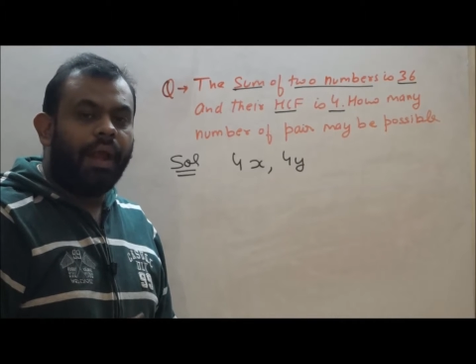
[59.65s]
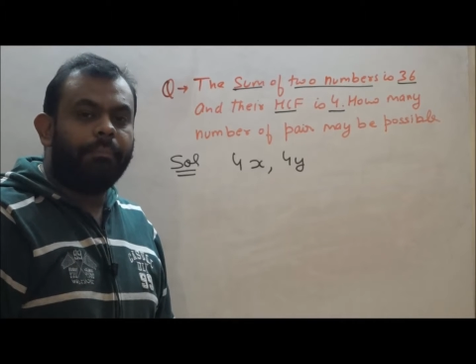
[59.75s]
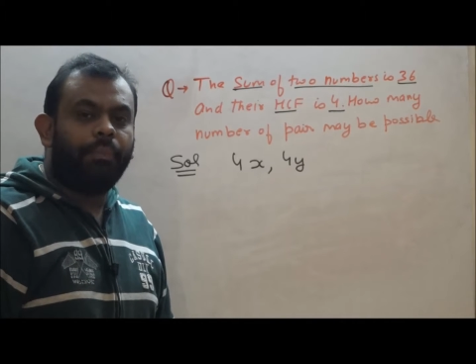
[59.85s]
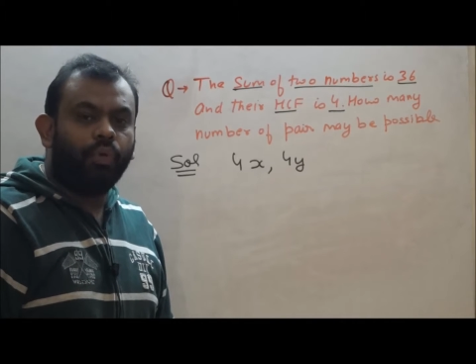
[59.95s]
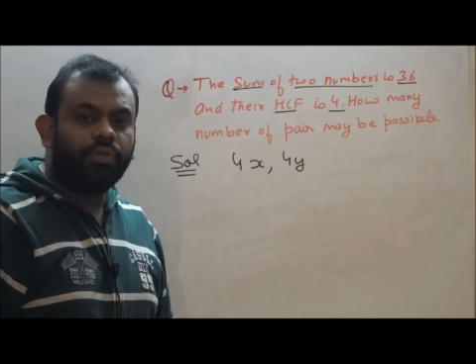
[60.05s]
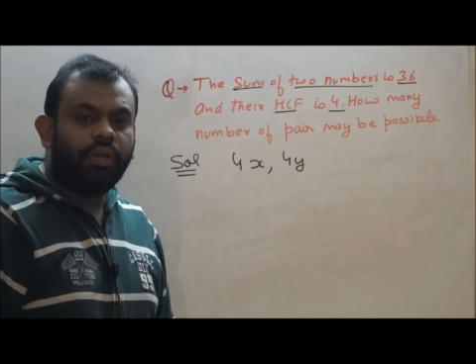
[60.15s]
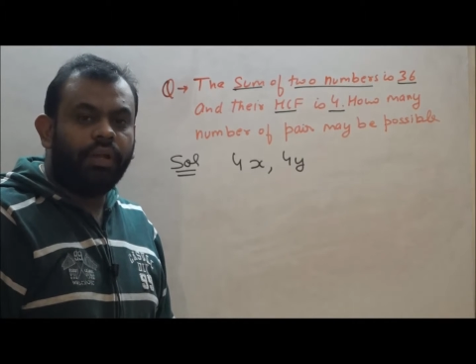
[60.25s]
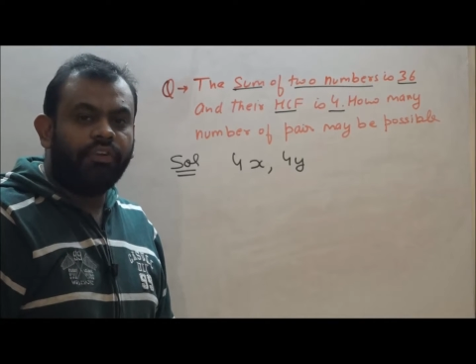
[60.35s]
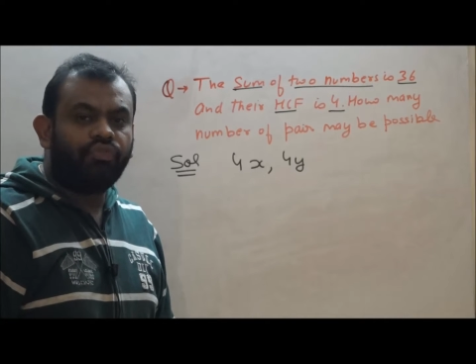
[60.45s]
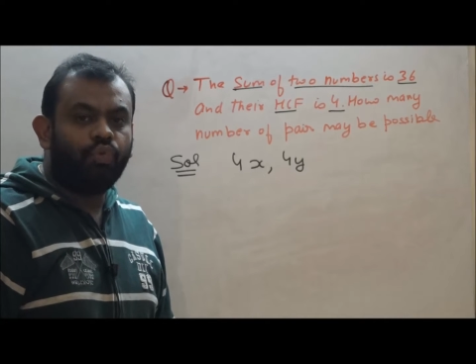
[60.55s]
and both
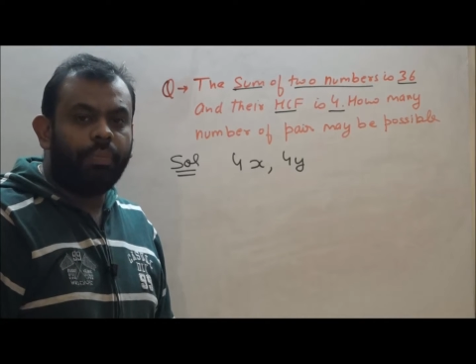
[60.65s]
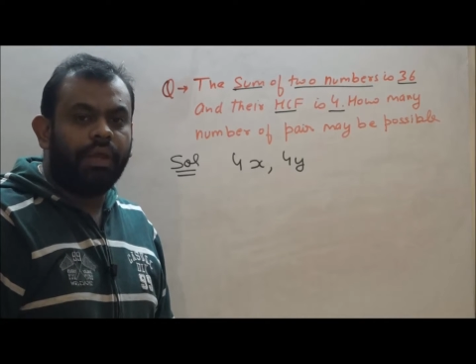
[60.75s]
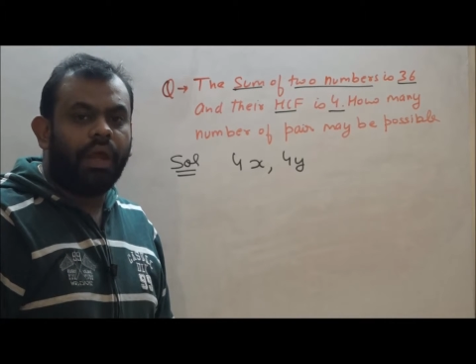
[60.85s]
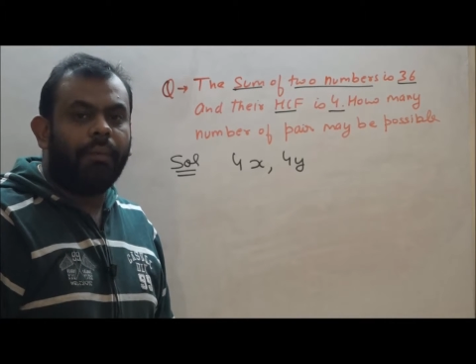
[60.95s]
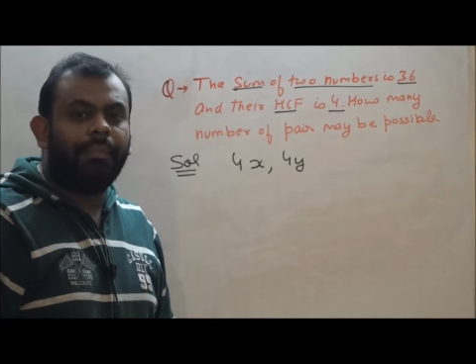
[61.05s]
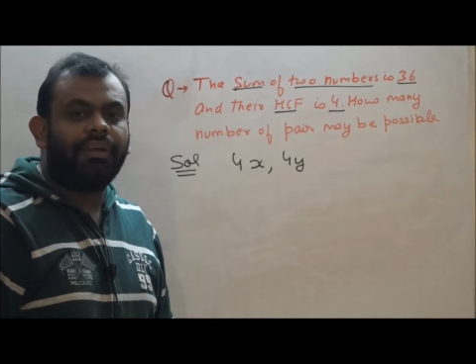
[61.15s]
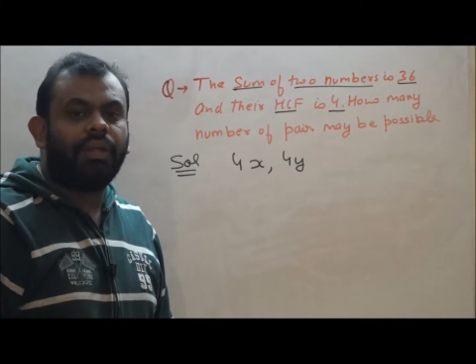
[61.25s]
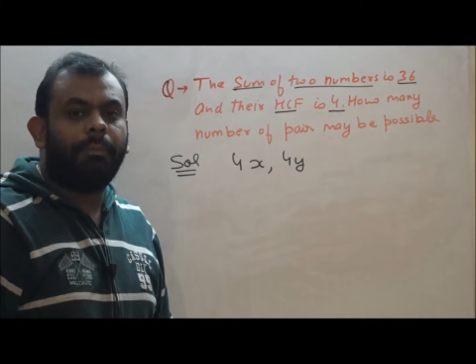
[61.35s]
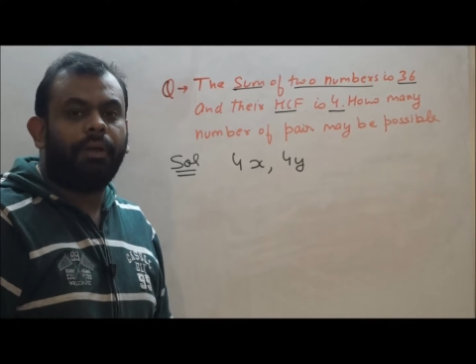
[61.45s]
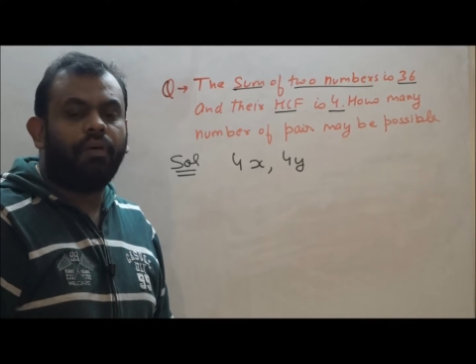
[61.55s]
needs to be a
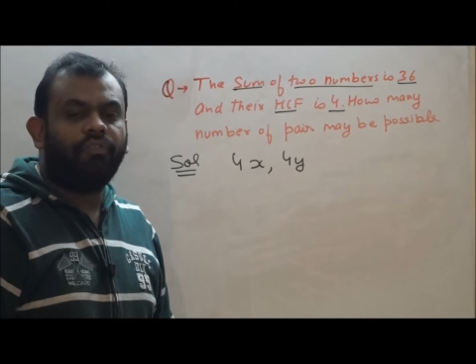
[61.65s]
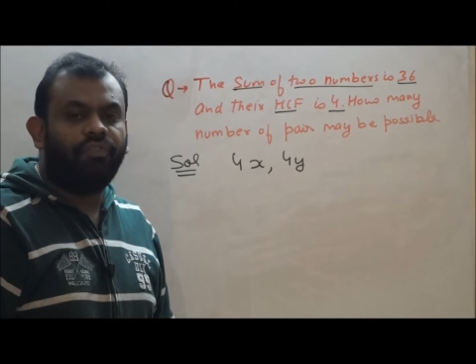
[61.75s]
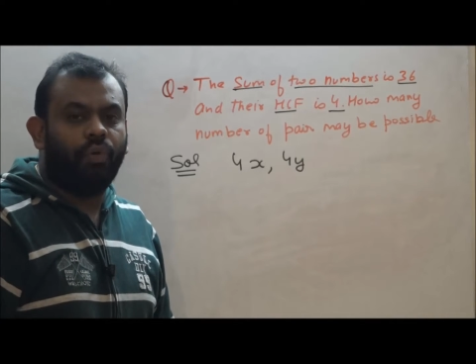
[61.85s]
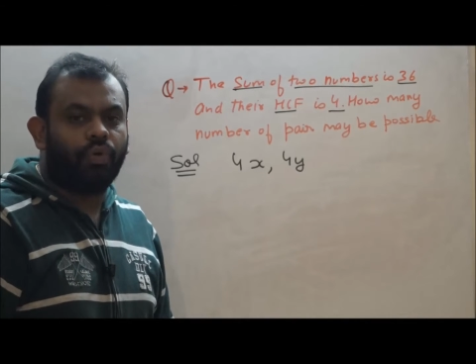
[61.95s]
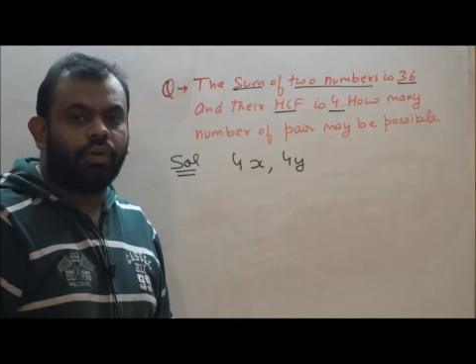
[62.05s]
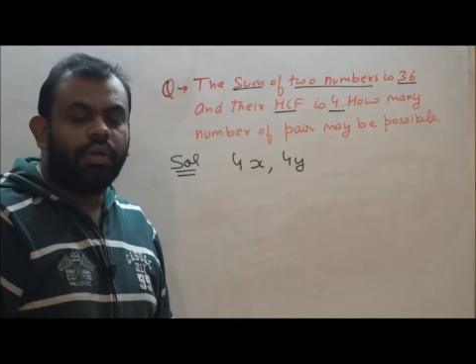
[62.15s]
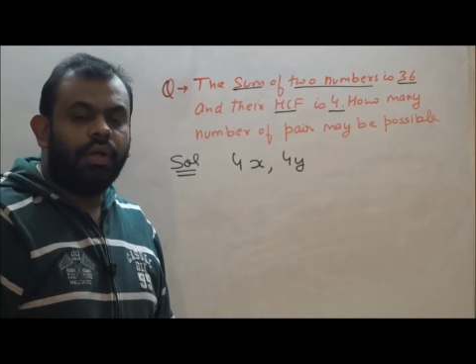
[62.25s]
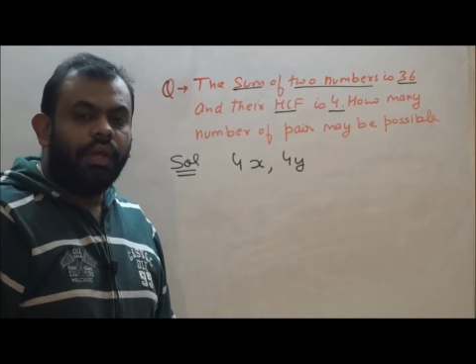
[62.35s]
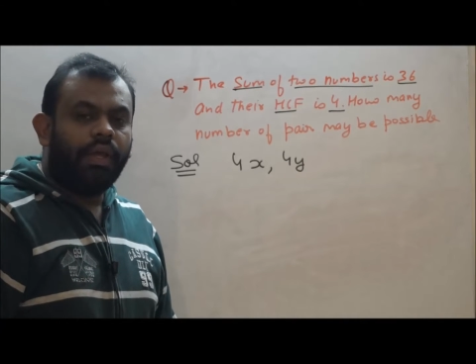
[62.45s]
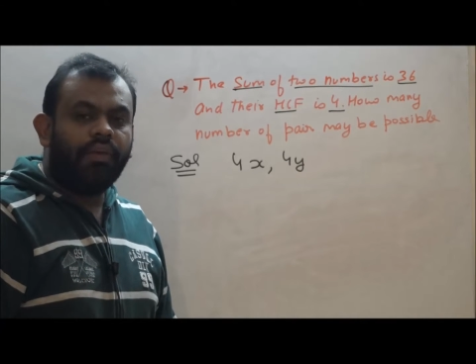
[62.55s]
multiple of 4.
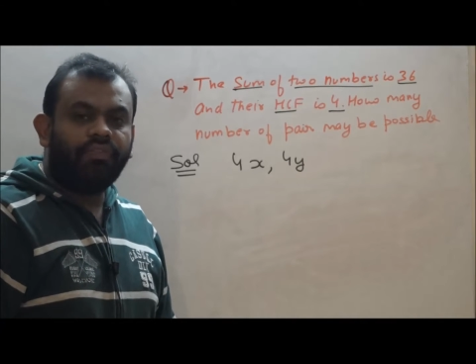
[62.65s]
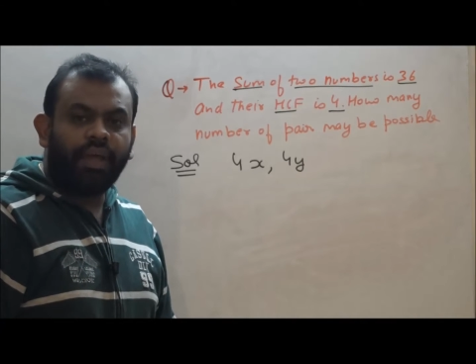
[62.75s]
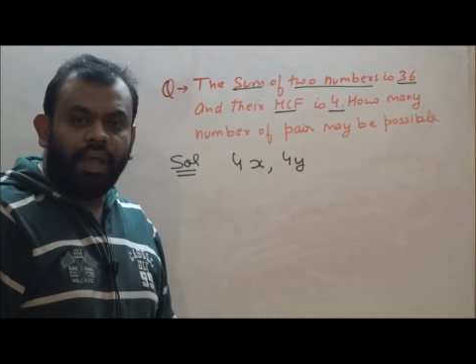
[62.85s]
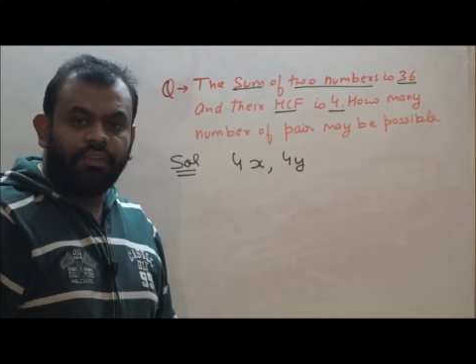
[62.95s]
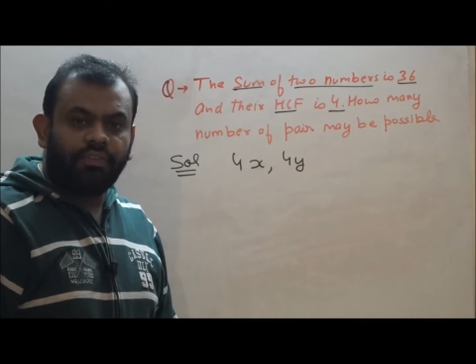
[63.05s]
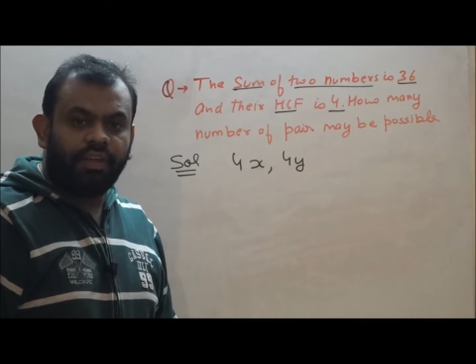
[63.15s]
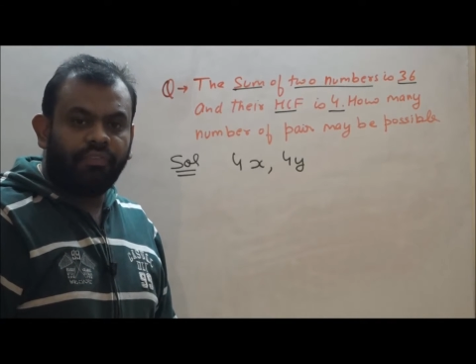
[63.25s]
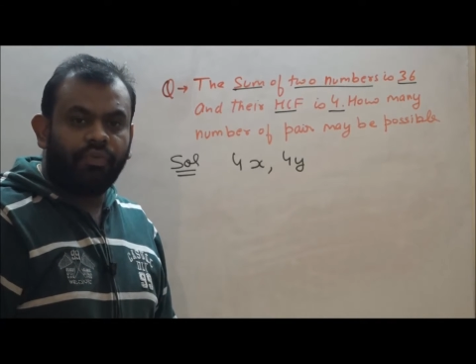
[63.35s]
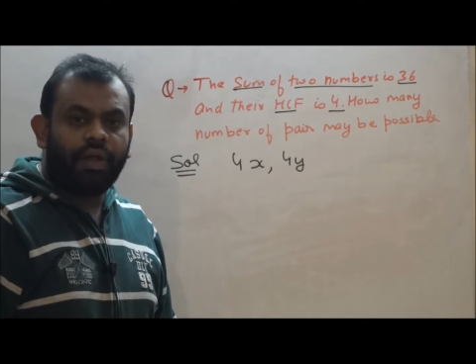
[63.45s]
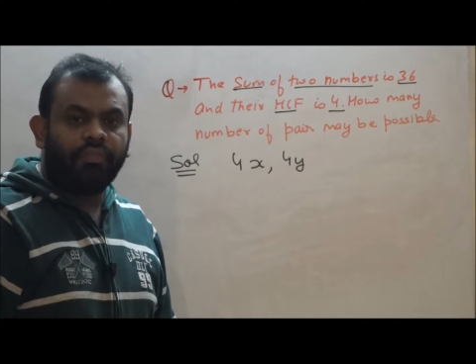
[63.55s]
If the
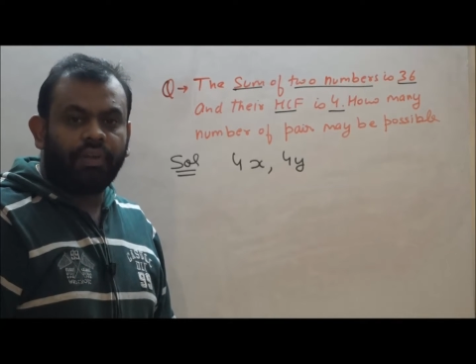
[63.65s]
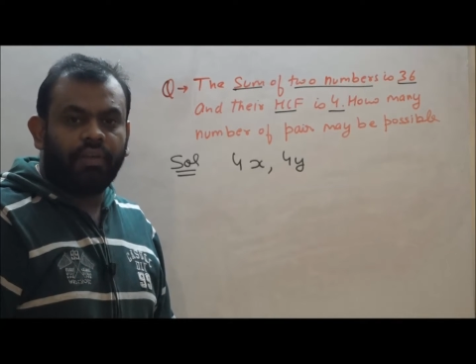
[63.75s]
HCF would have